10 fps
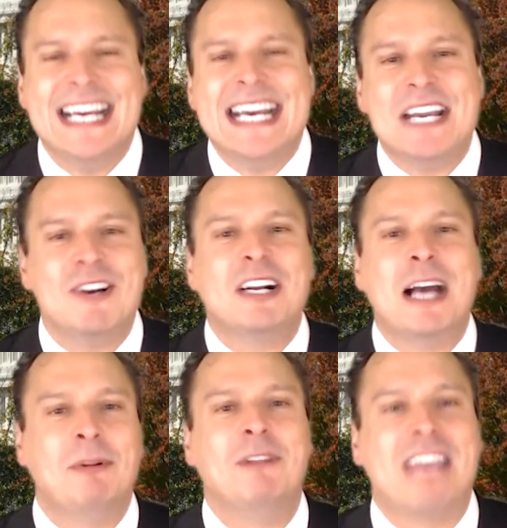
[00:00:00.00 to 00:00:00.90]
Here are a
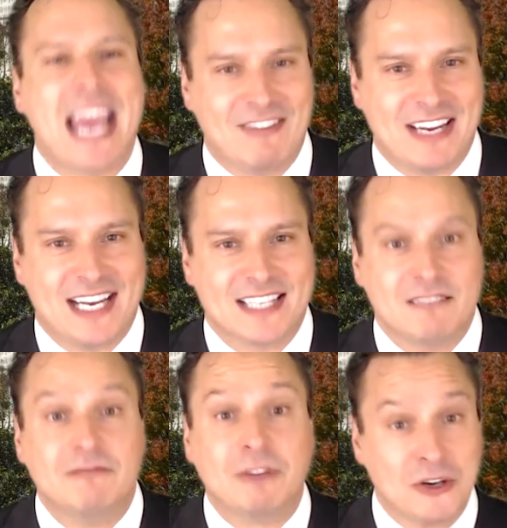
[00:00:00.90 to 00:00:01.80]
couple of caveats.
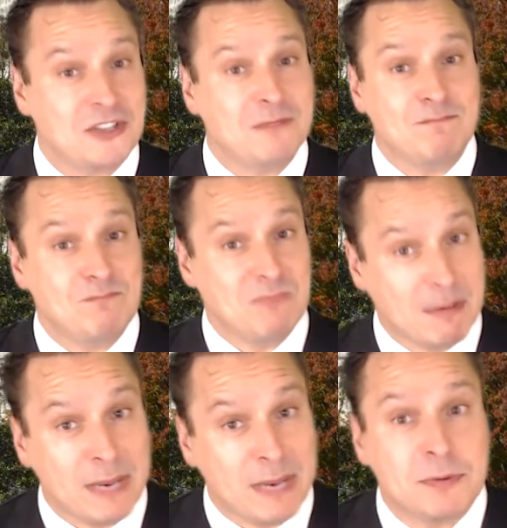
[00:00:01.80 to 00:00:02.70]
First,
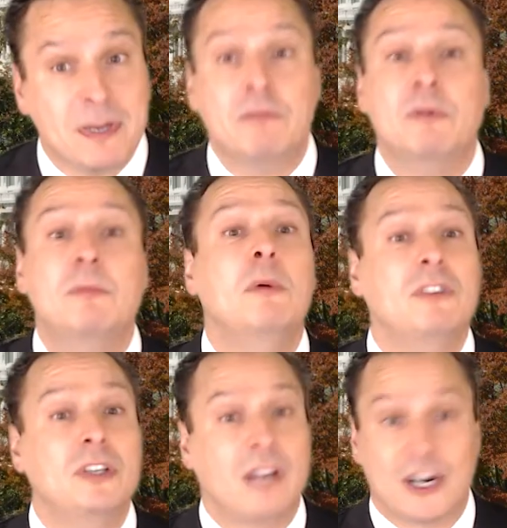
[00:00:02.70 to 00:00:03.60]
impeachment and
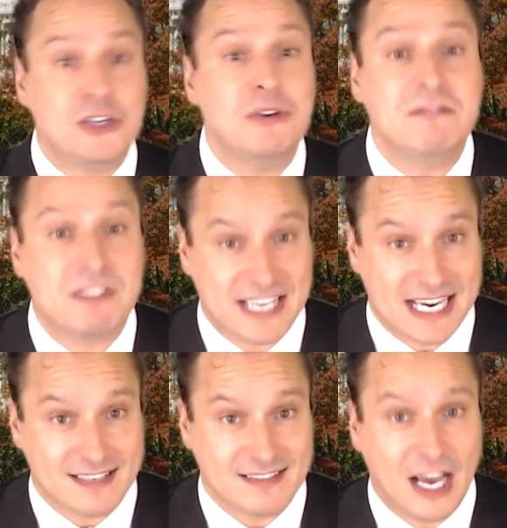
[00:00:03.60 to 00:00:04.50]
removal are two different
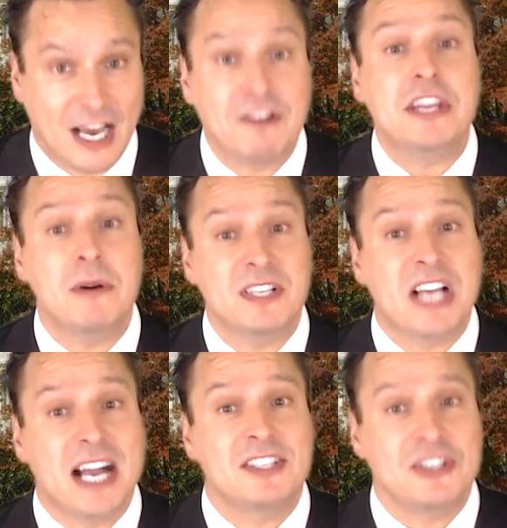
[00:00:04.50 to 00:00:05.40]
things. Under the US
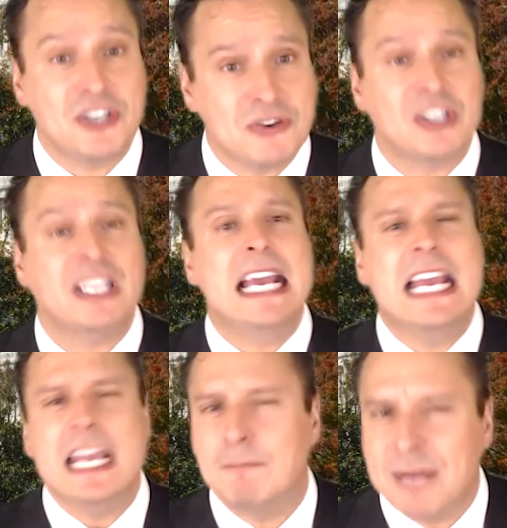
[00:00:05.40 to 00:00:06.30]
Constitution,
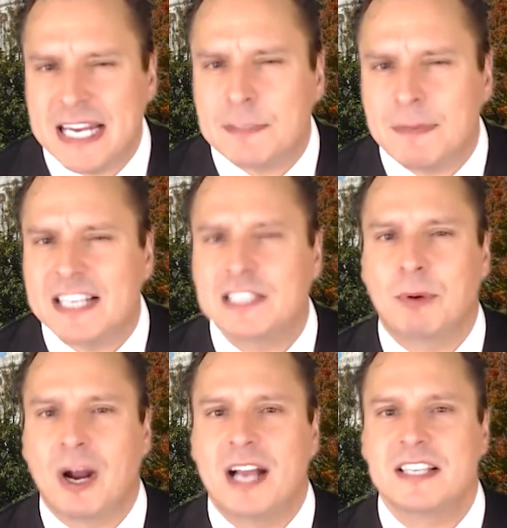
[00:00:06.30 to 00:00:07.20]
impeachment is a
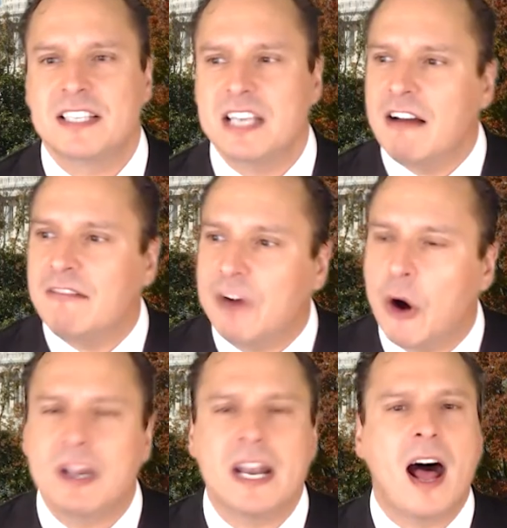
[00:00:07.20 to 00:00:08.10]
process
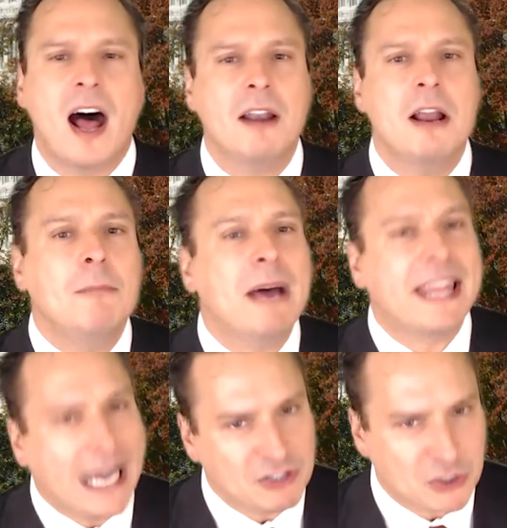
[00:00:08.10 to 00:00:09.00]
voted on by the
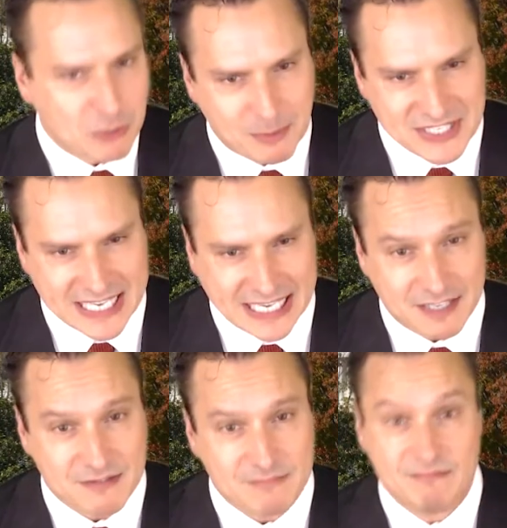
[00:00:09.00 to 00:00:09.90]
House of
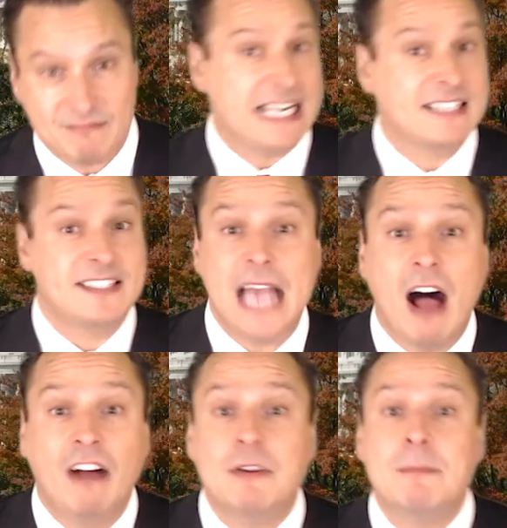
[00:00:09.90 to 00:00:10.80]
Representatives. In
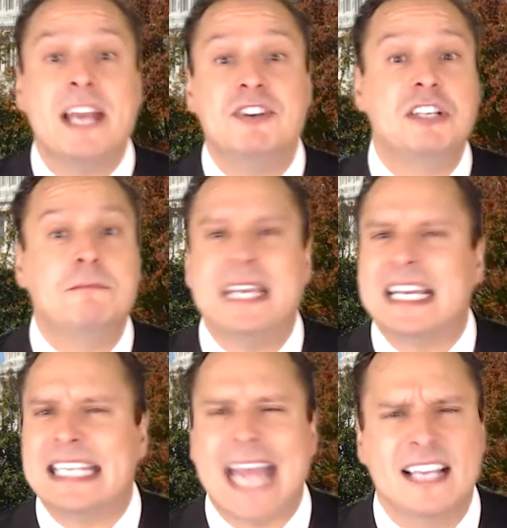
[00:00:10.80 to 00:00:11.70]
itself, it may just be a
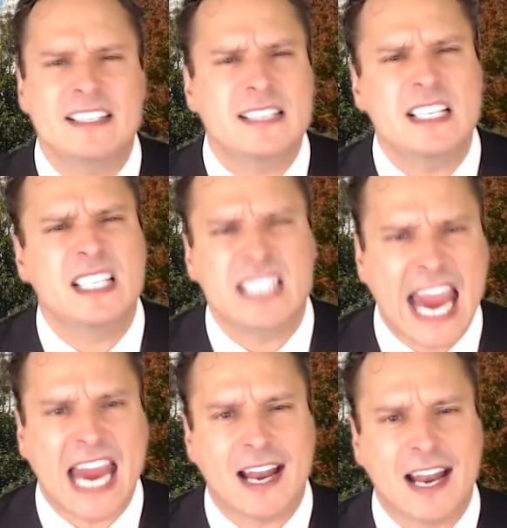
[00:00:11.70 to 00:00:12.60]
nasty
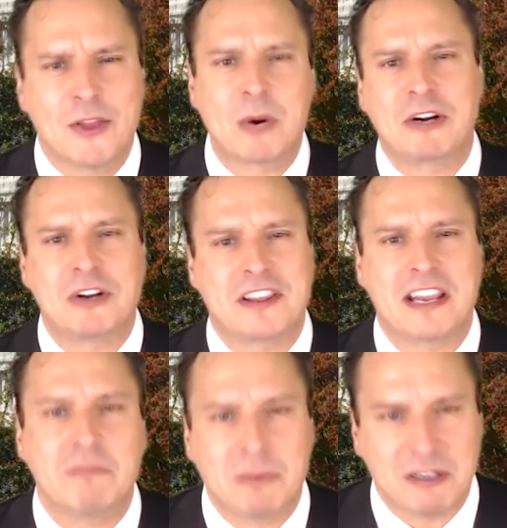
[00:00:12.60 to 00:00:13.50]
stain on the record of the
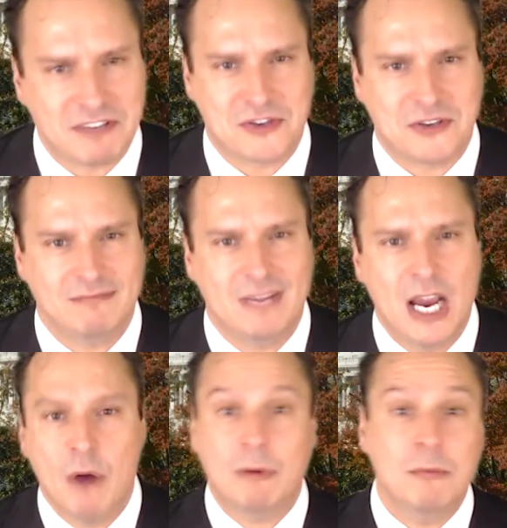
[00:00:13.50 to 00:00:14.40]
government official.
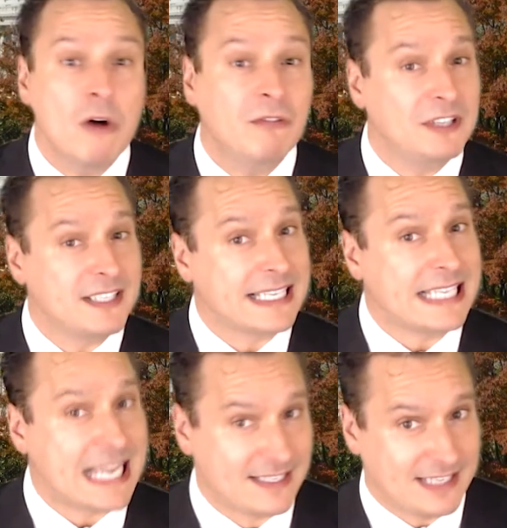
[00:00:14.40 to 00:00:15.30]
Removal is the
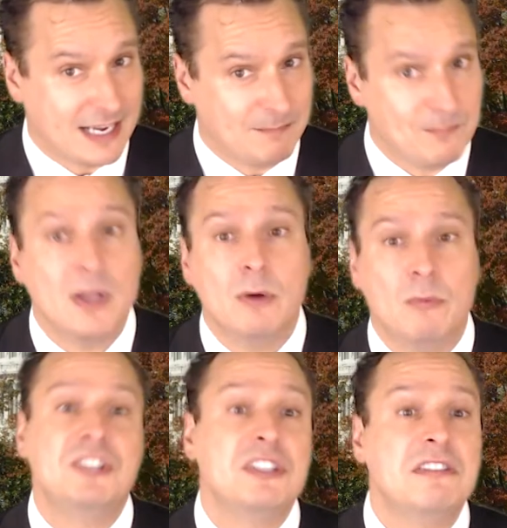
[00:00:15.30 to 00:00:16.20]
next step,
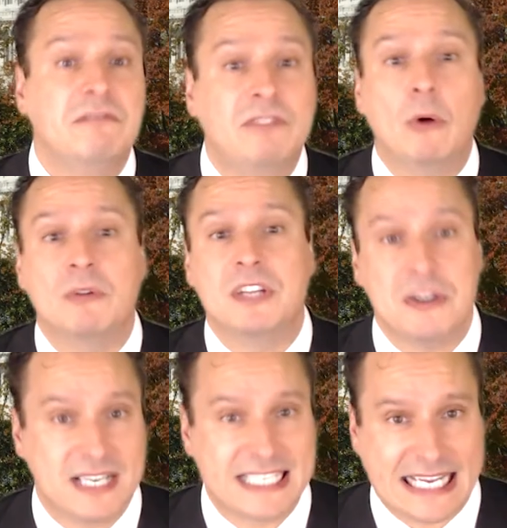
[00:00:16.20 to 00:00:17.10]
which is the vote in the
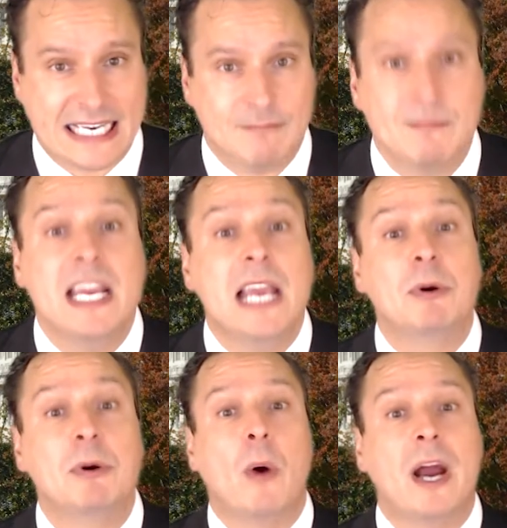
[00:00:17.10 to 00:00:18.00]
US Senate. It
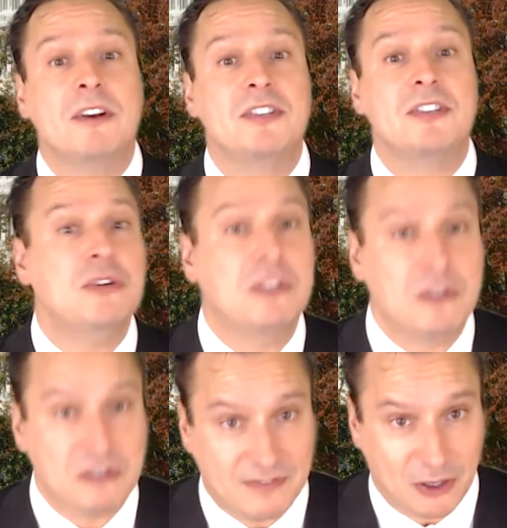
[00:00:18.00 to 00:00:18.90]
requires
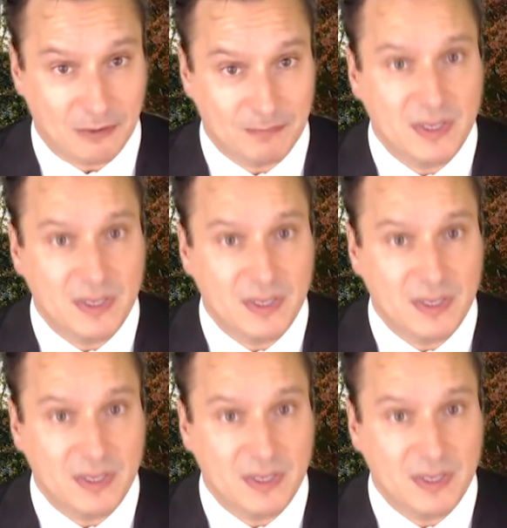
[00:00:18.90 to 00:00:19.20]
2/3 vote.